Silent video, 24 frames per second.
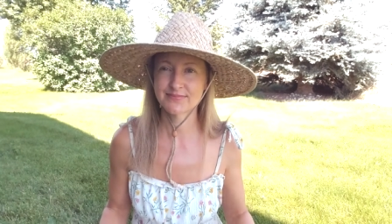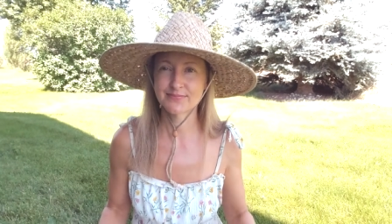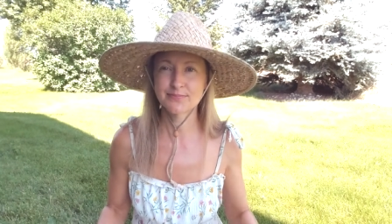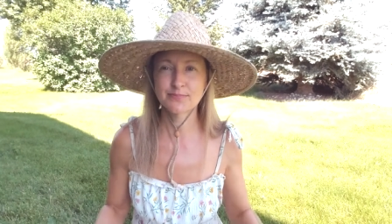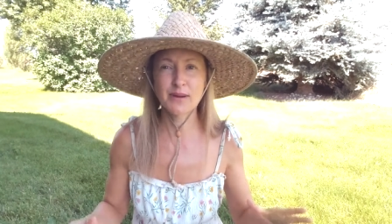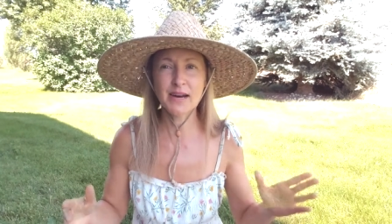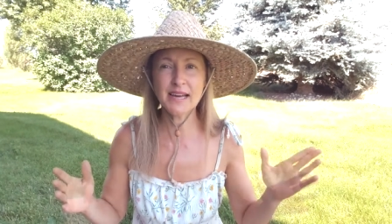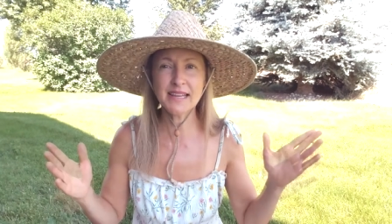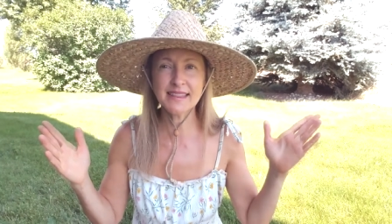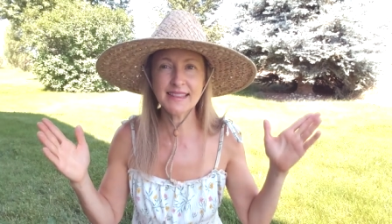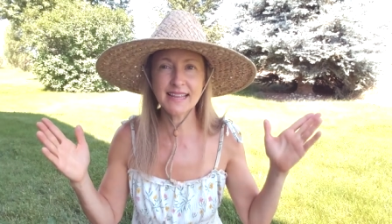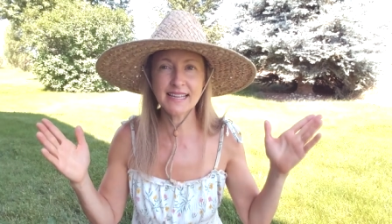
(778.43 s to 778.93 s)

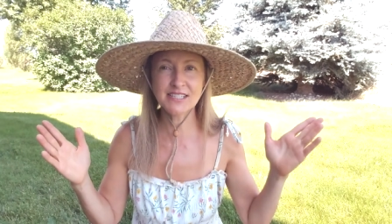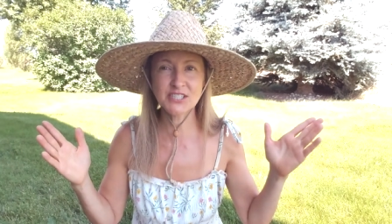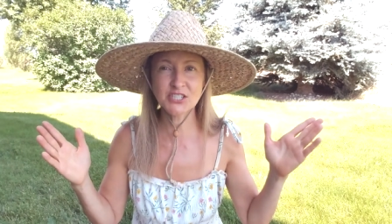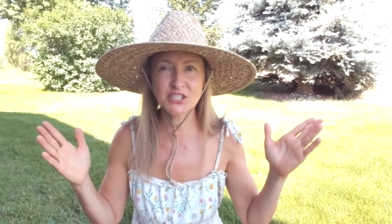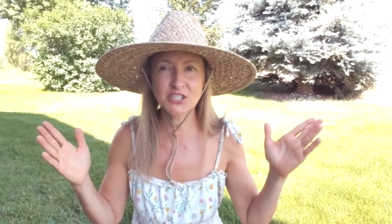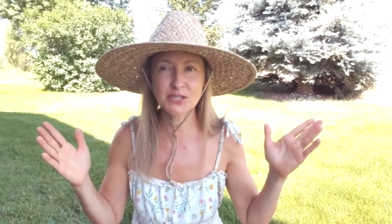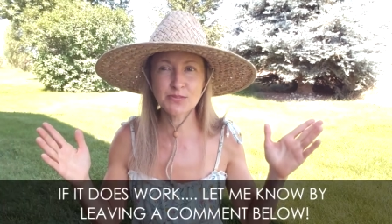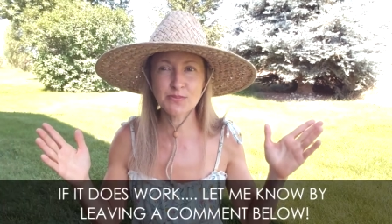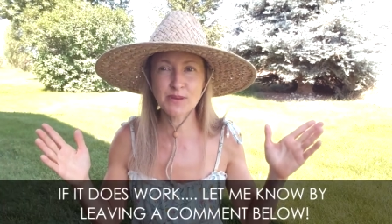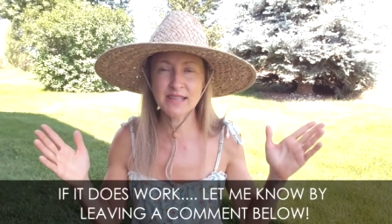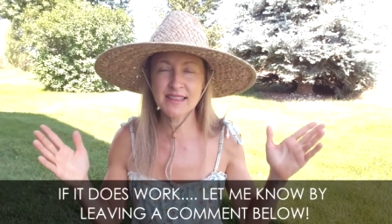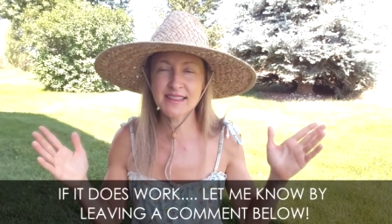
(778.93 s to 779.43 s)
But that's
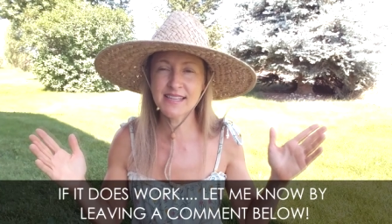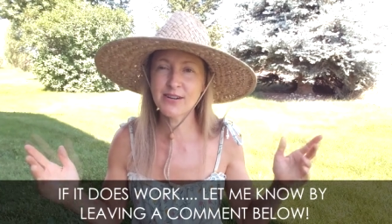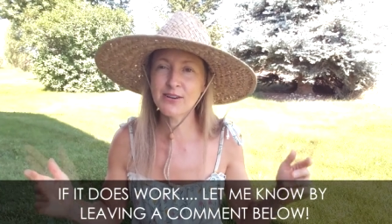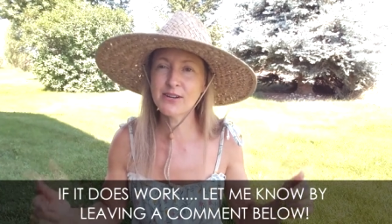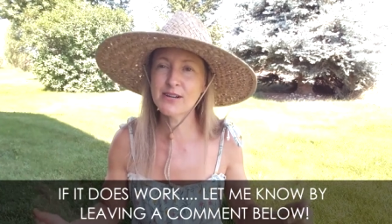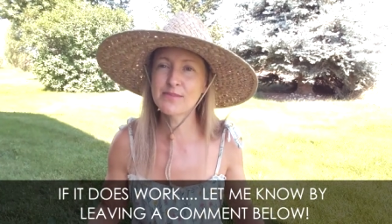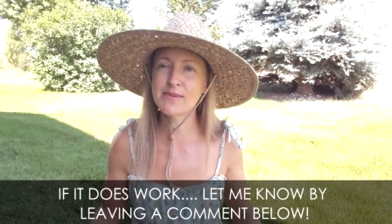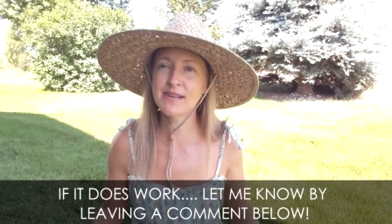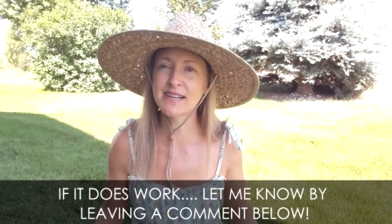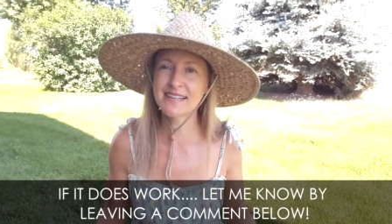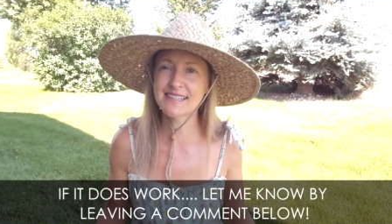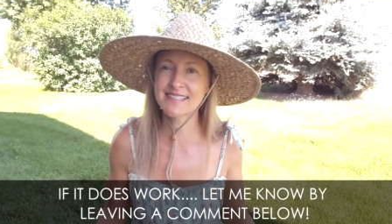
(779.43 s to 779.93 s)
just my theory
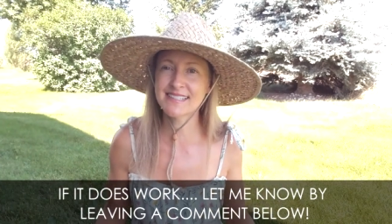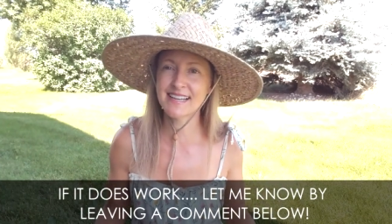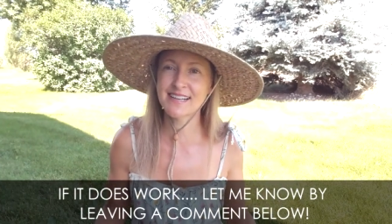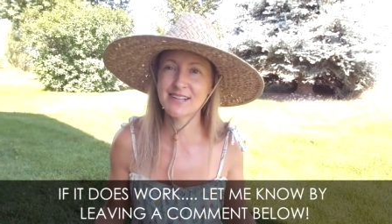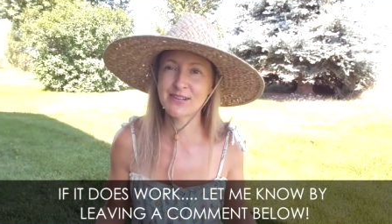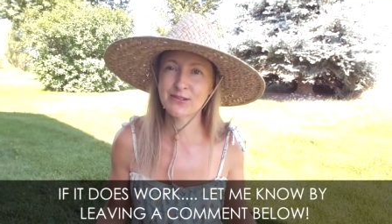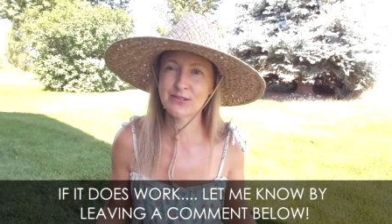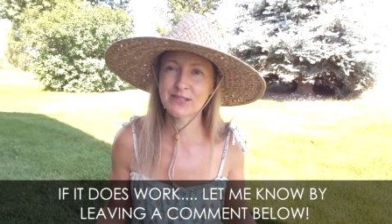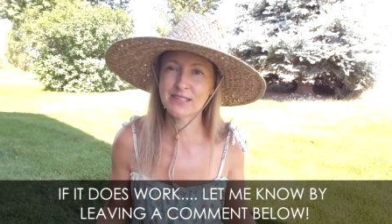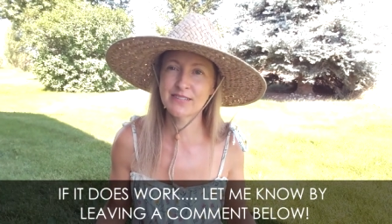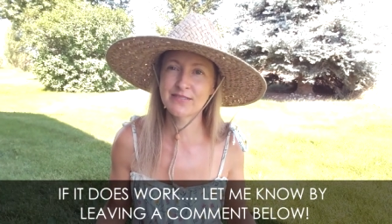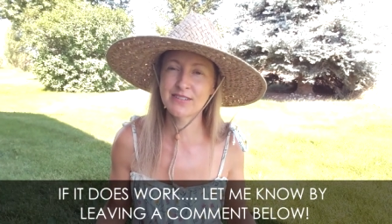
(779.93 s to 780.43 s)
because I
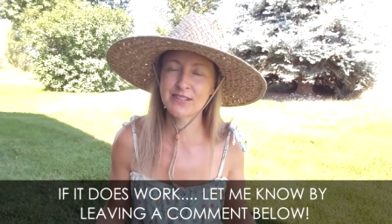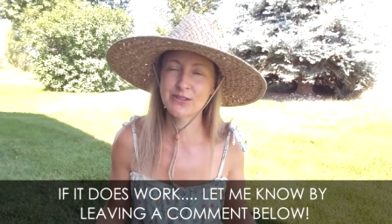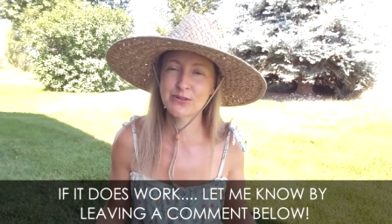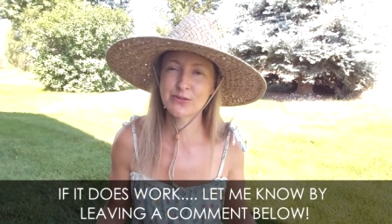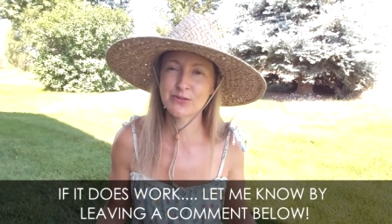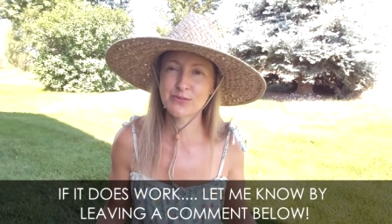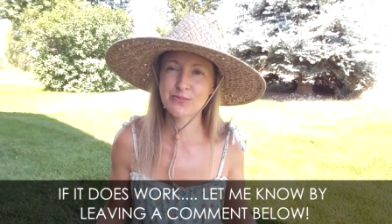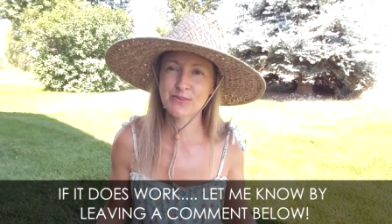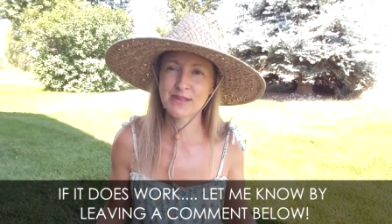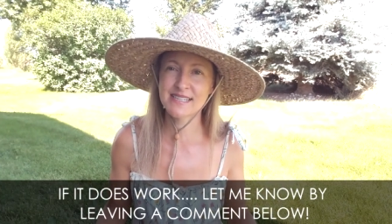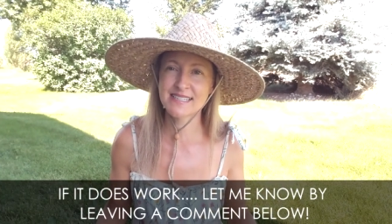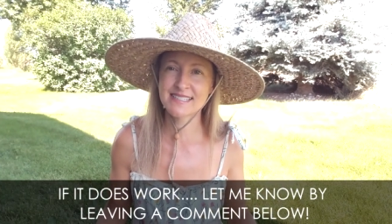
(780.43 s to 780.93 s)
don't live in
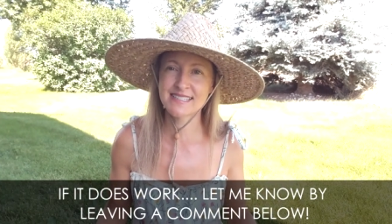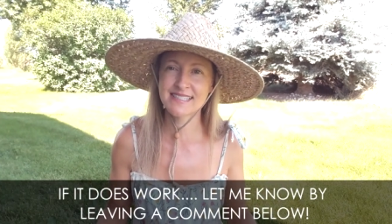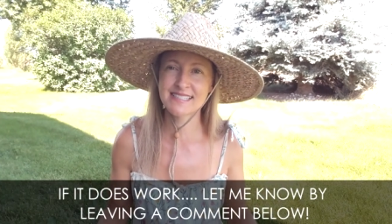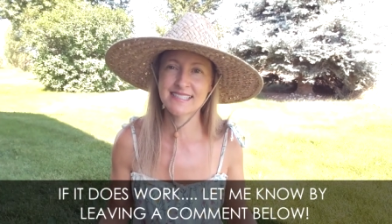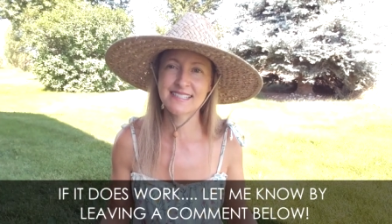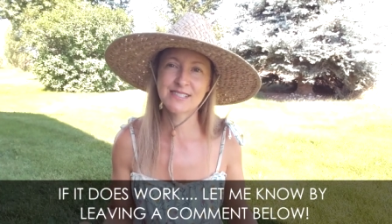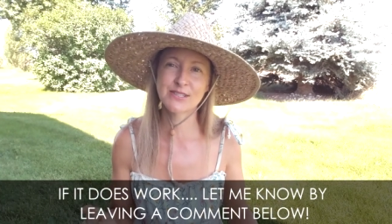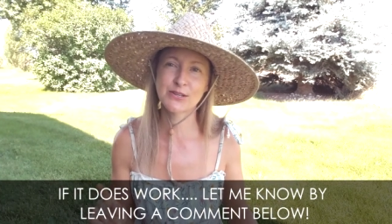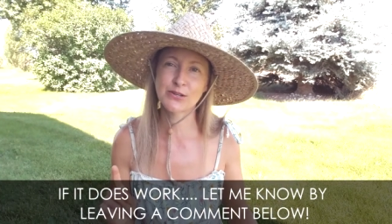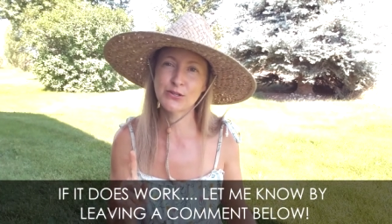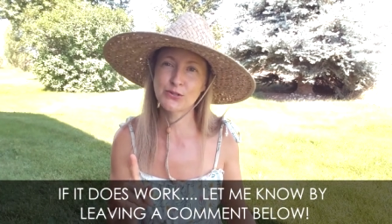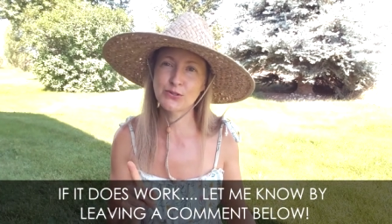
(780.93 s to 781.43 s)
those places,
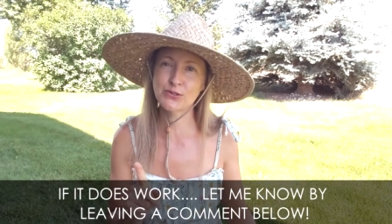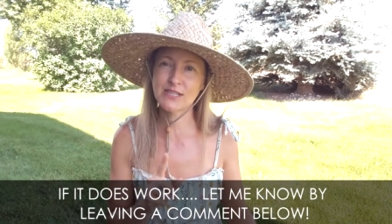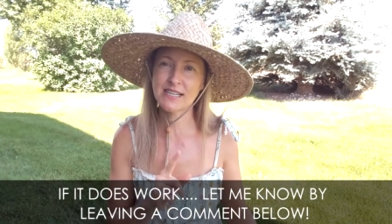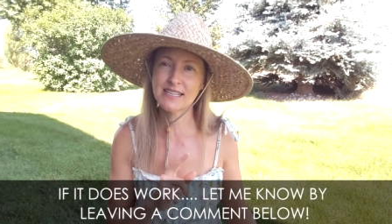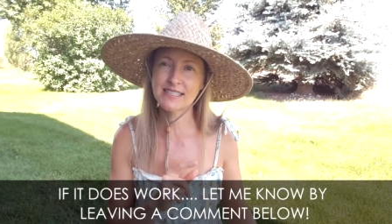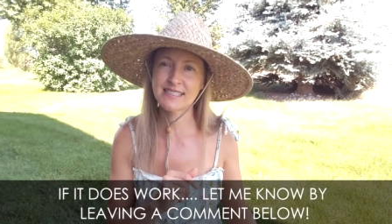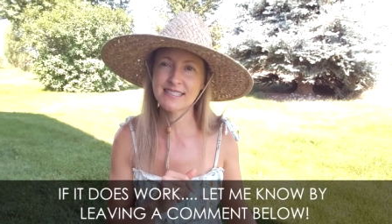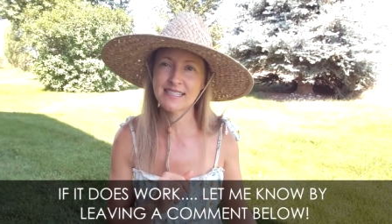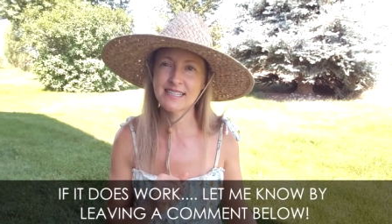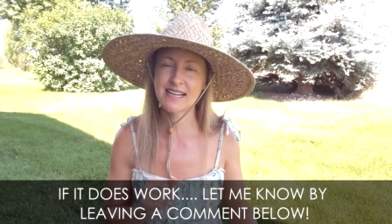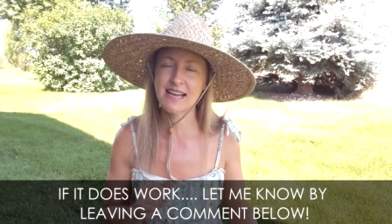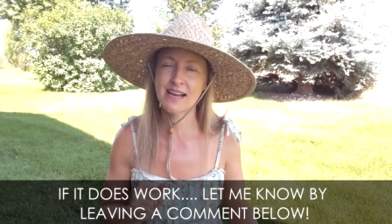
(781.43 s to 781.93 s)
so you
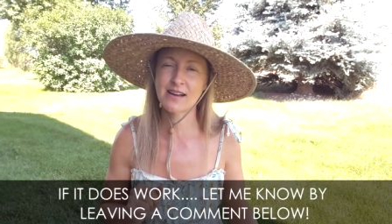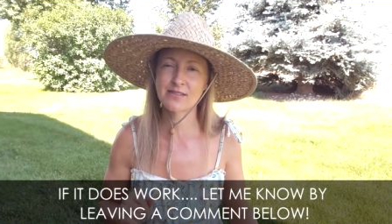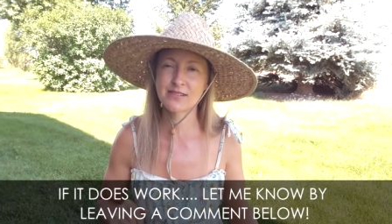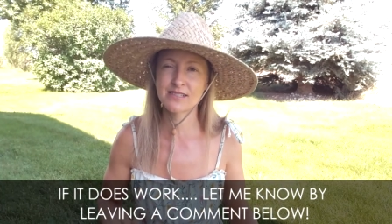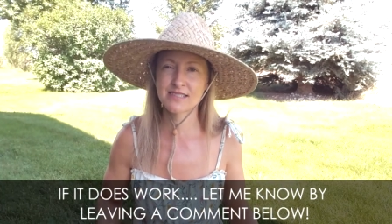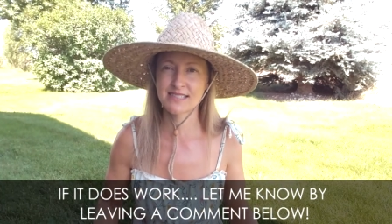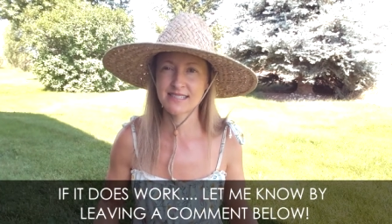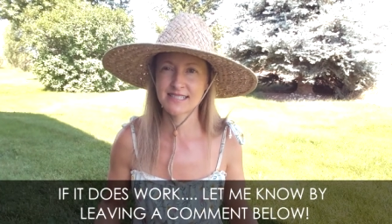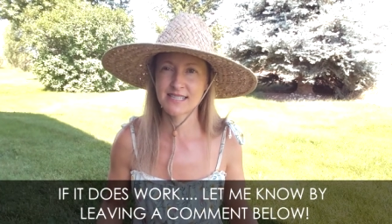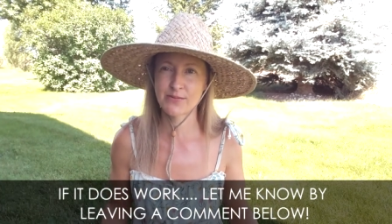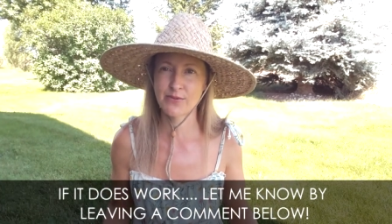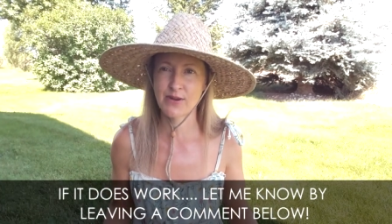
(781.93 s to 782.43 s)
test it out and
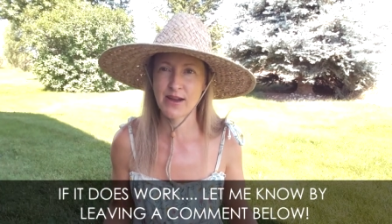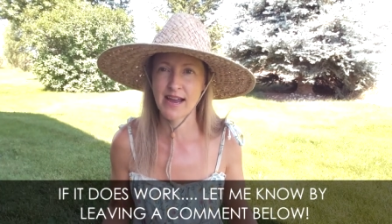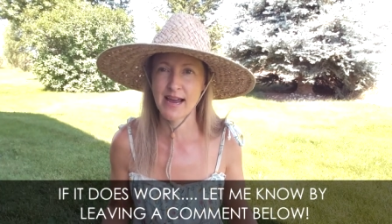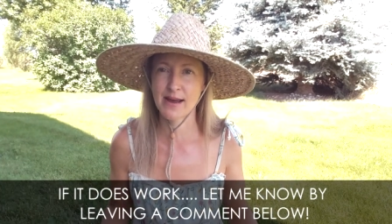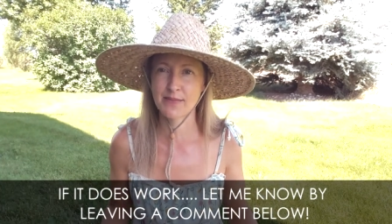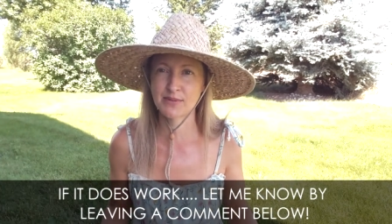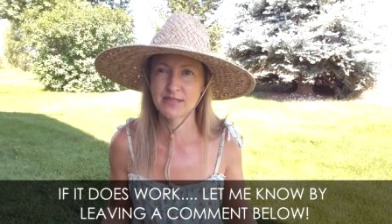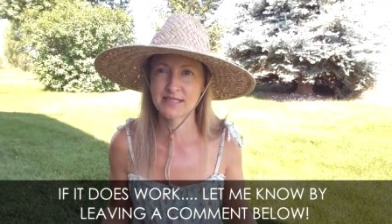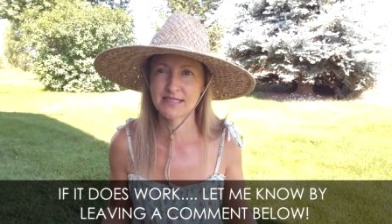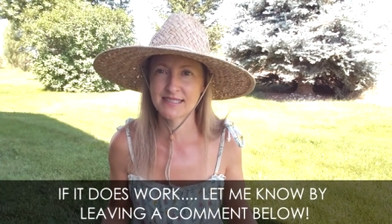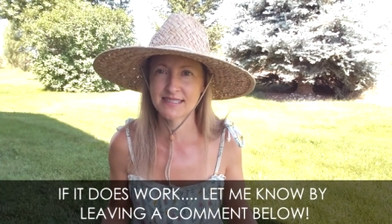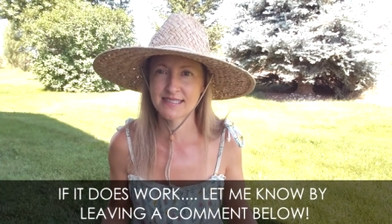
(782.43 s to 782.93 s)
see what
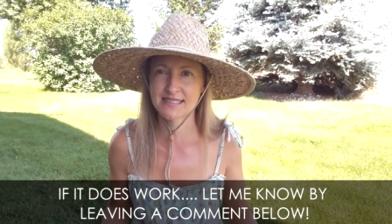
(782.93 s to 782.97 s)
happens.